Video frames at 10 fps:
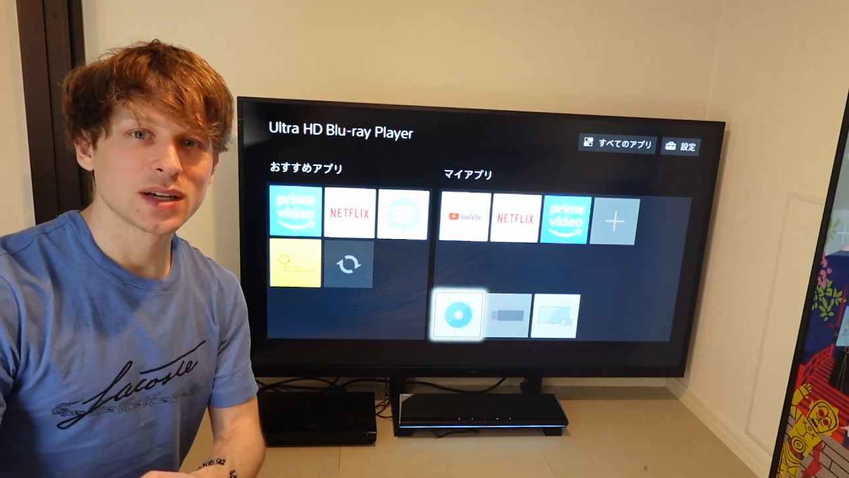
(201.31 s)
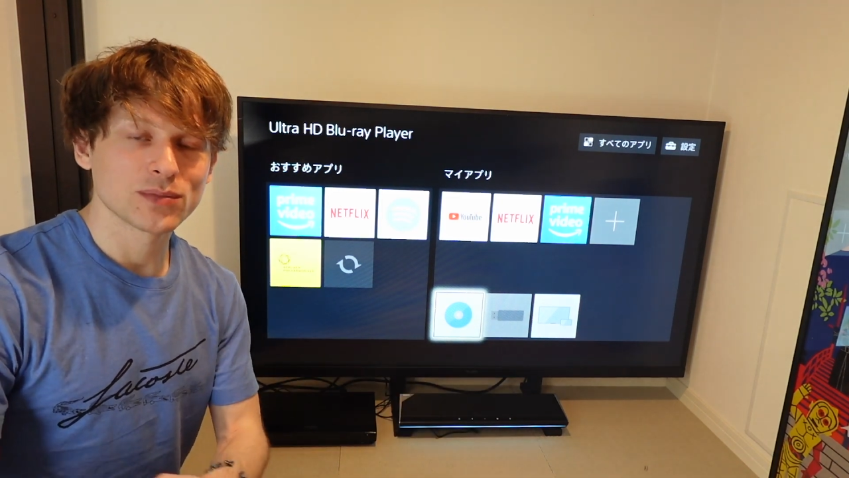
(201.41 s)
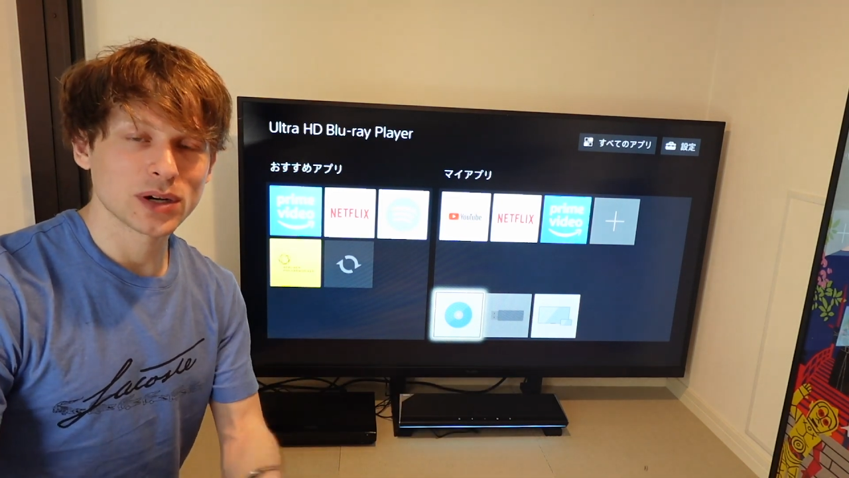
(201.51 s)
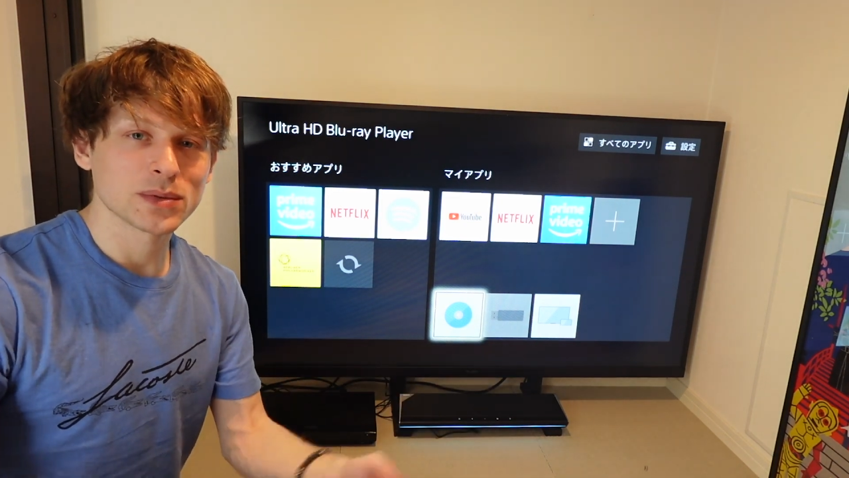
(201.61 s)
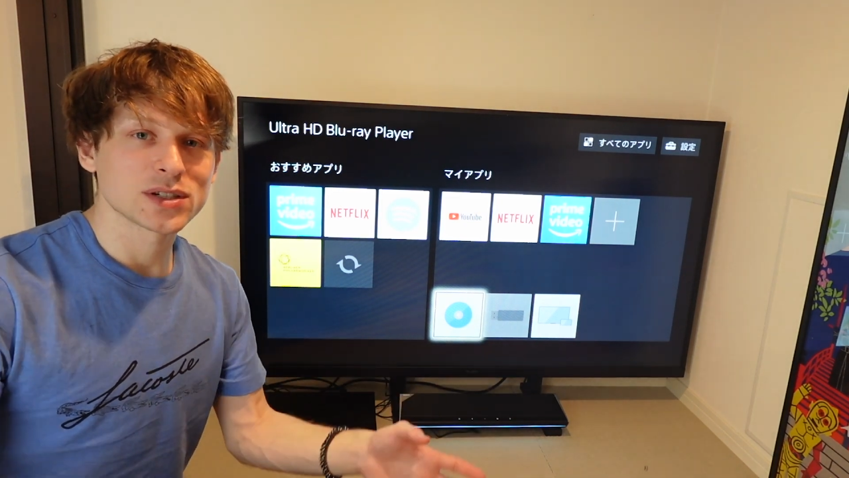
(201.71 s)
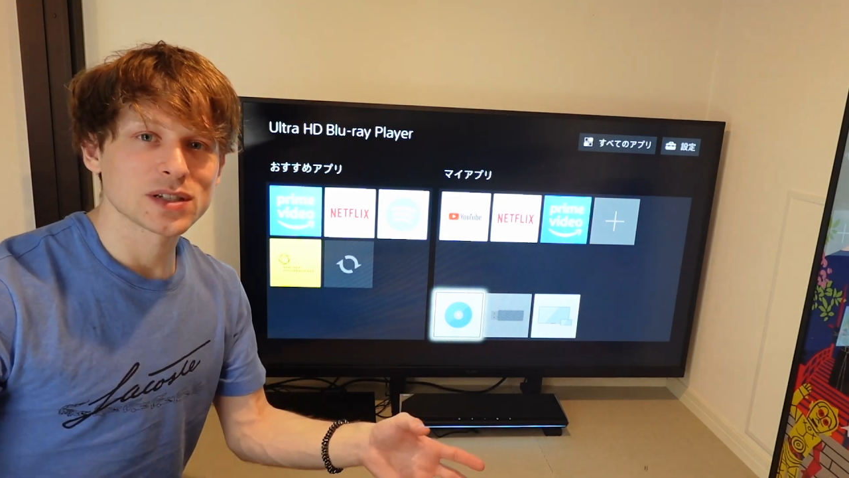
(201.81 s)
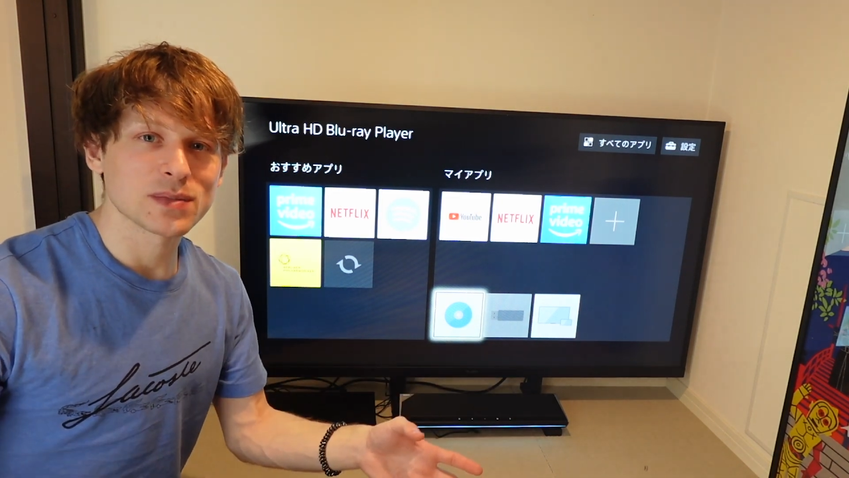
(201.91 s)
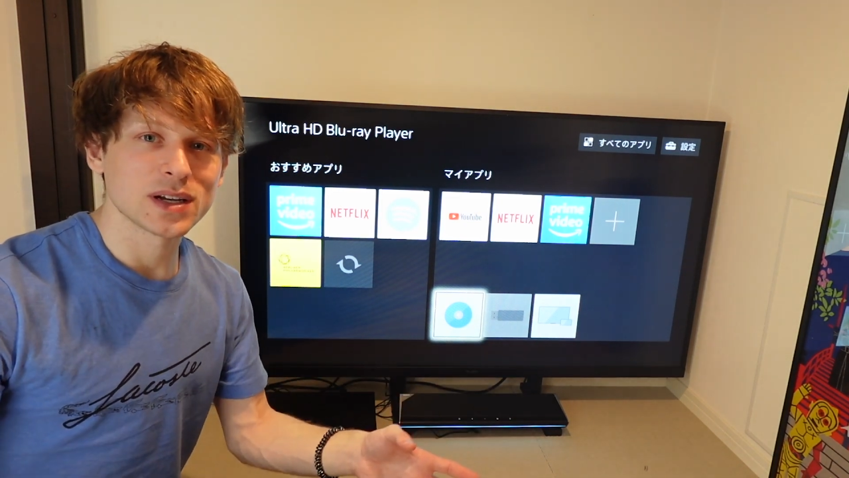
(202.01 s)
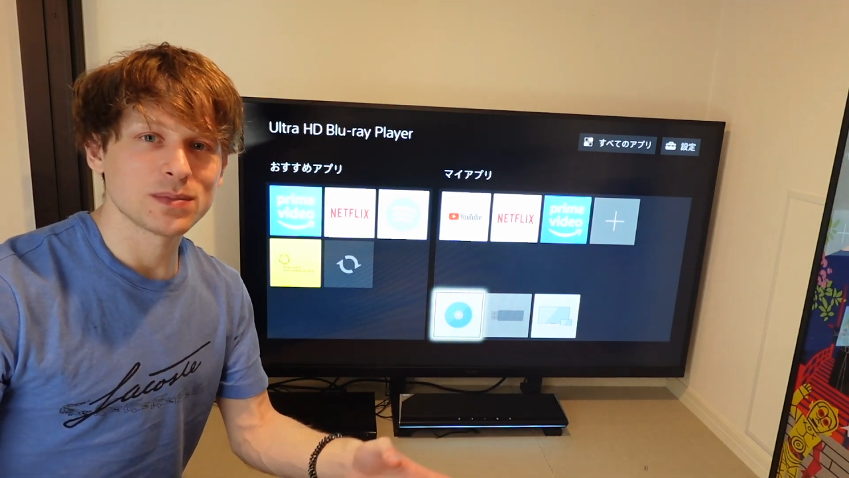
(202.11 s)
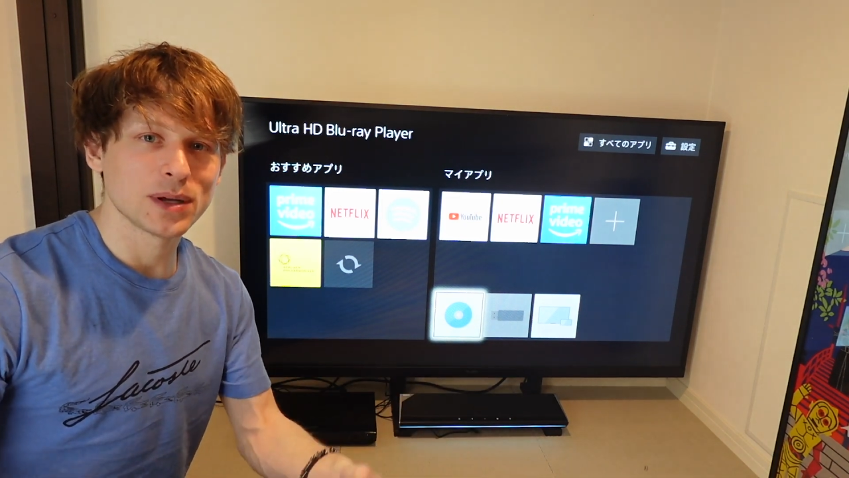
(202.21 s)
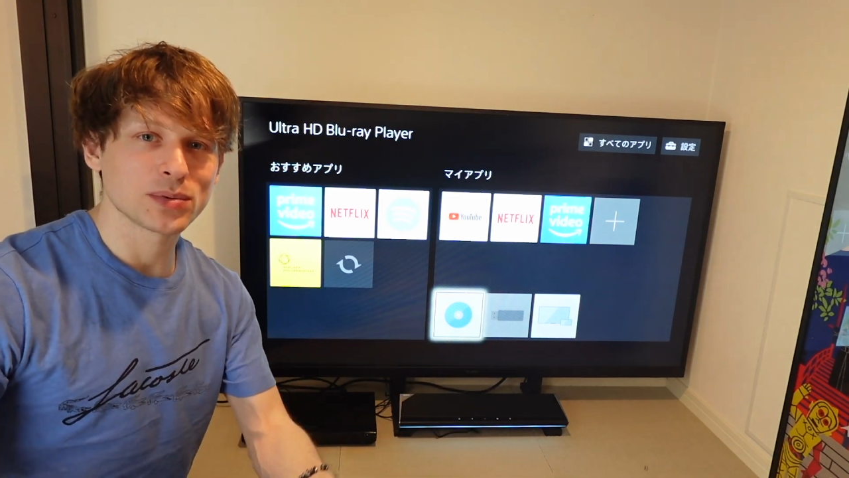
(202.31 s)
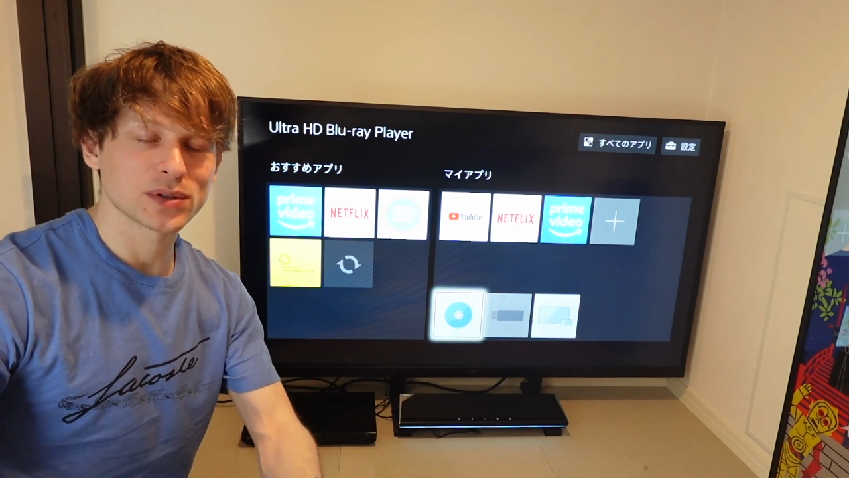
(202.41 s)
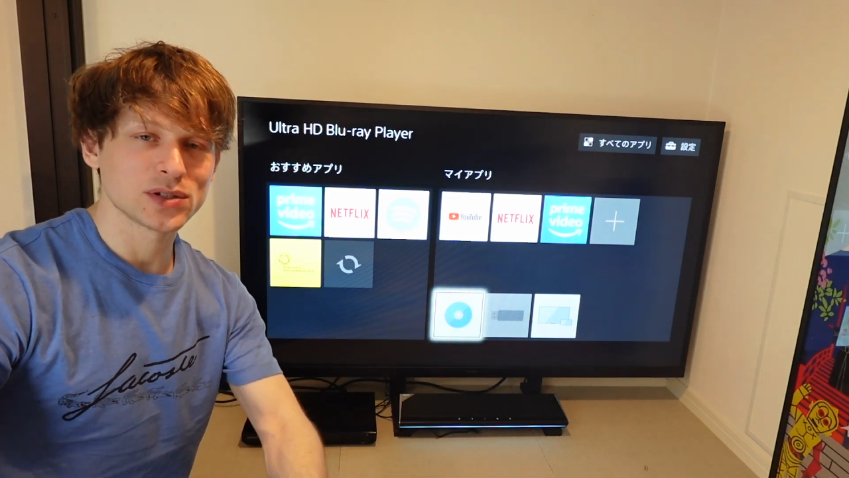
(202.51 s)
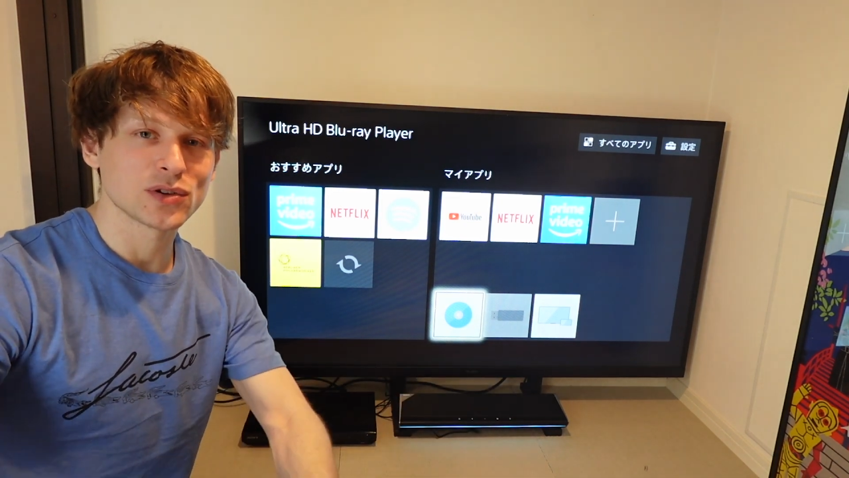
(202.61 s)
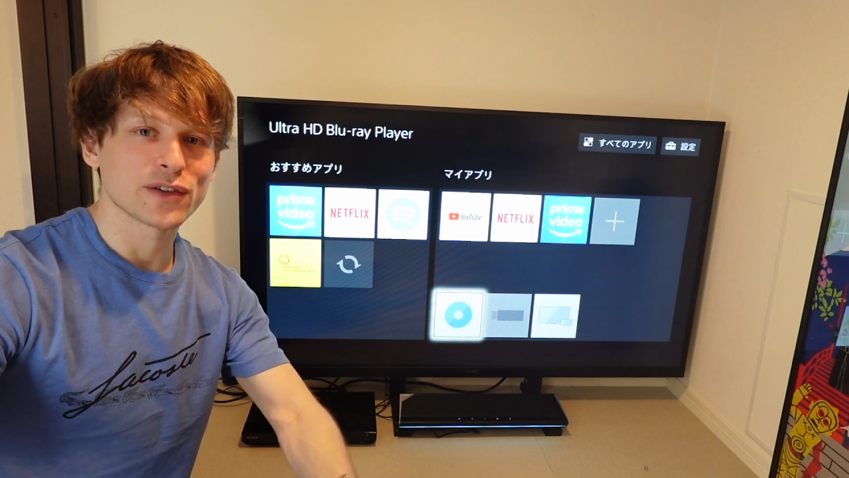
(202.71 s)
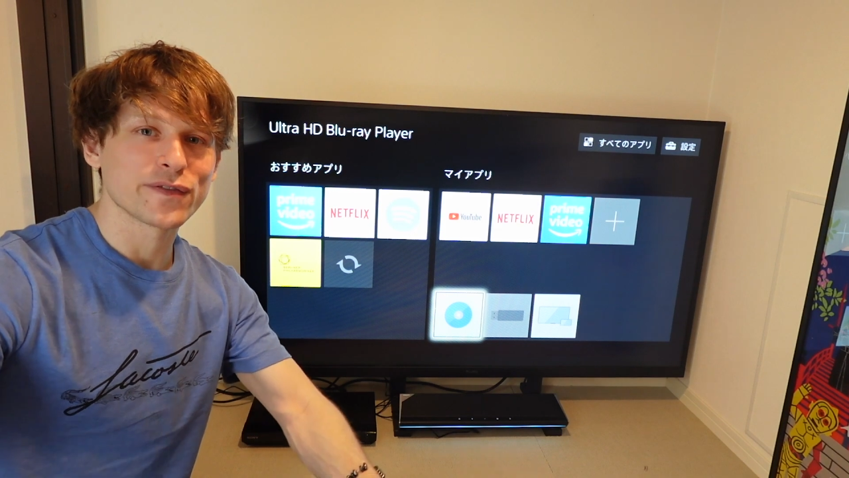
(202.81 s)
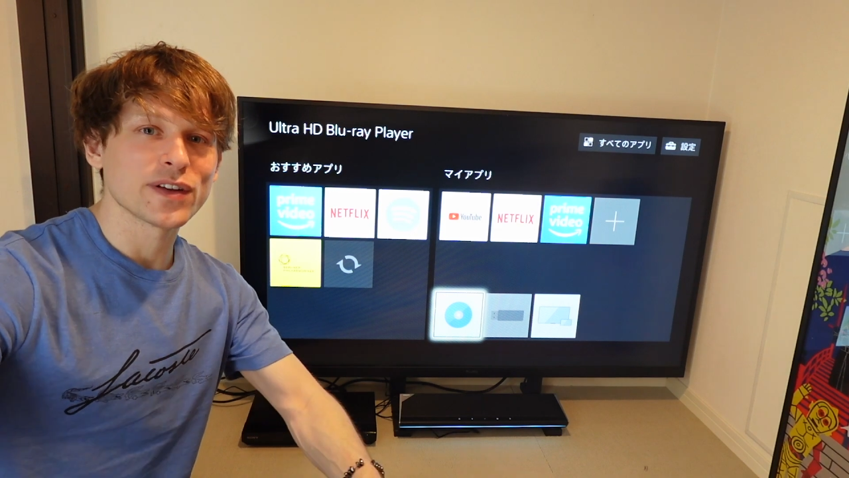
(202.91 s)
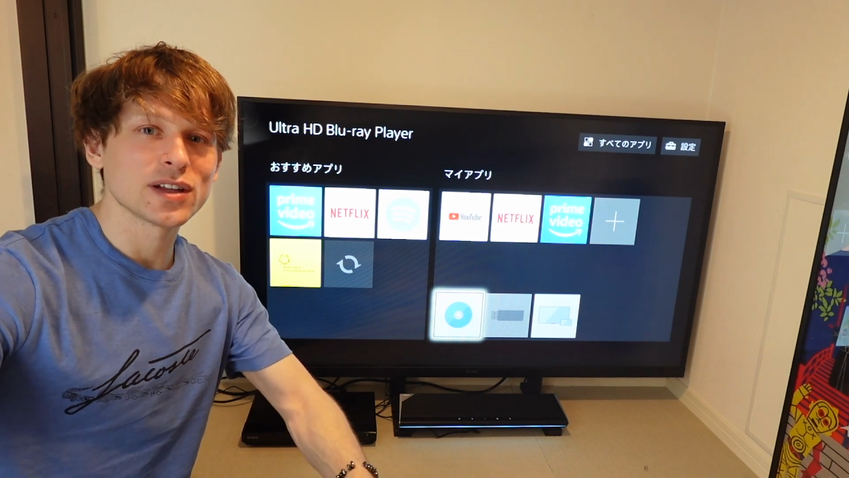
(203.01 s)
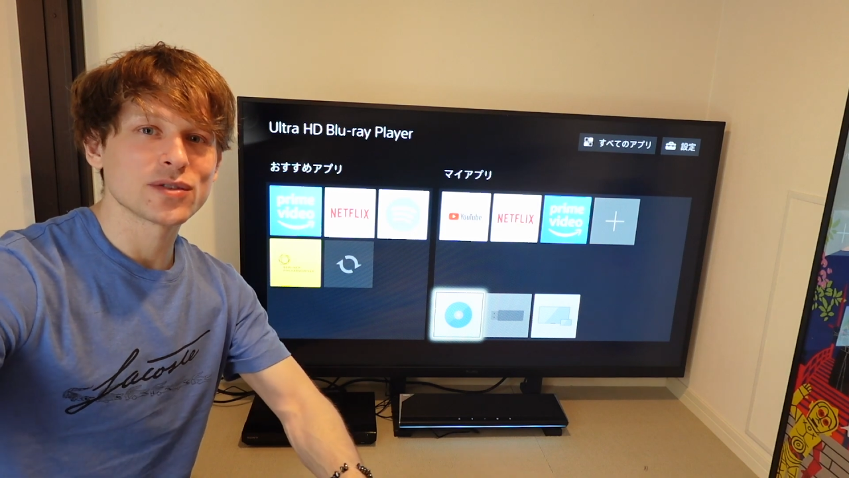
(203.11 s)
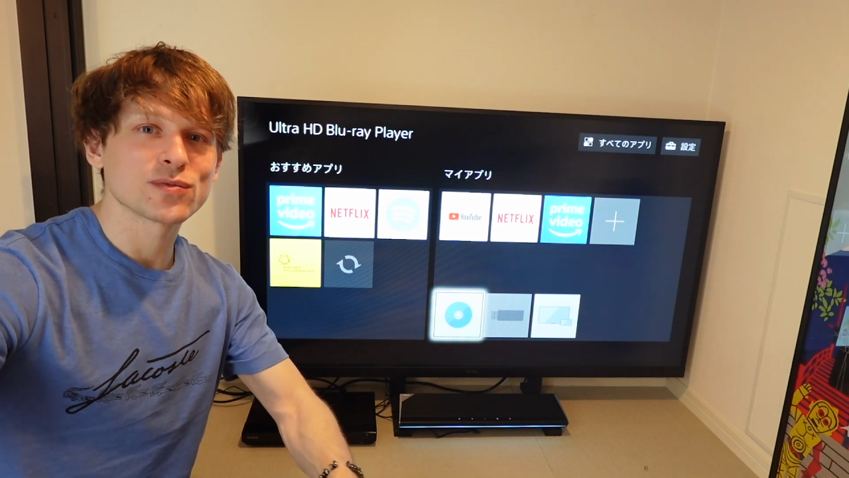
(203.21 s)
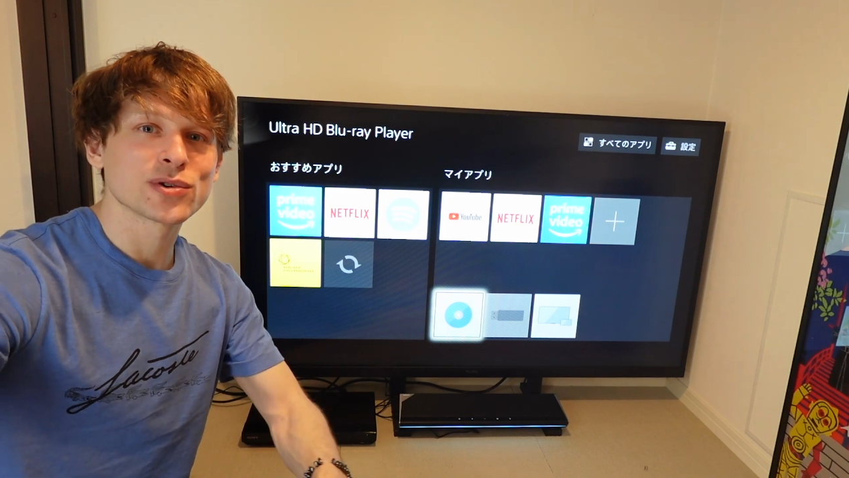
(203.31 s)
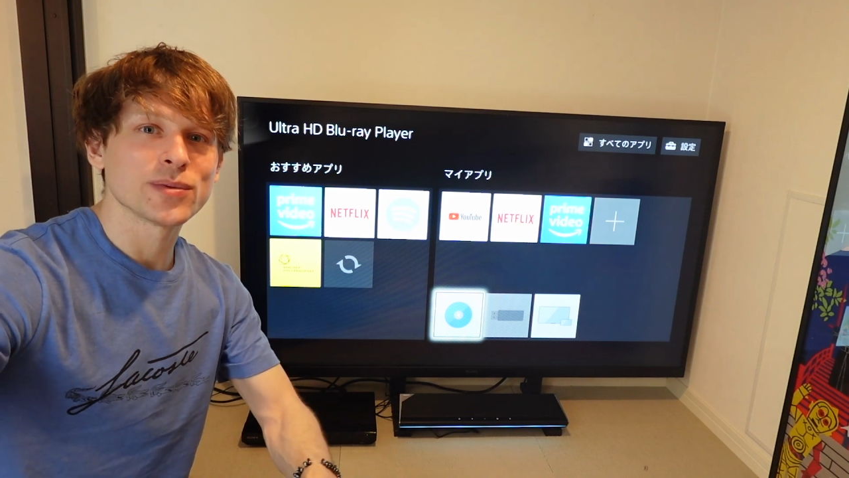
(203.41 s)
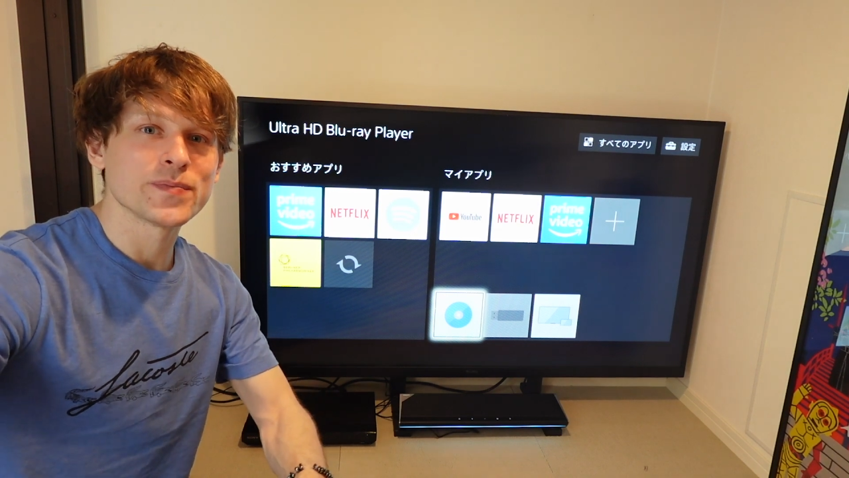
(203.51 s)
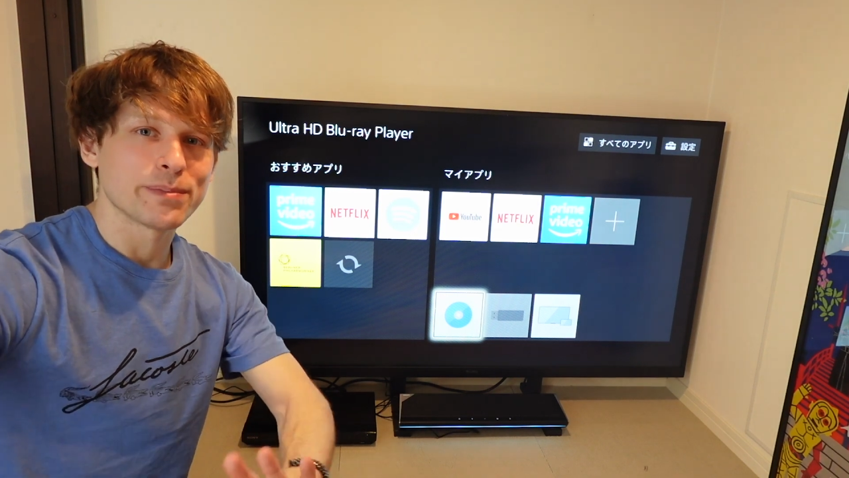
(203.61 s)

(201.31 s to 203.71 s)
Pretty much as many people as you can fit in a room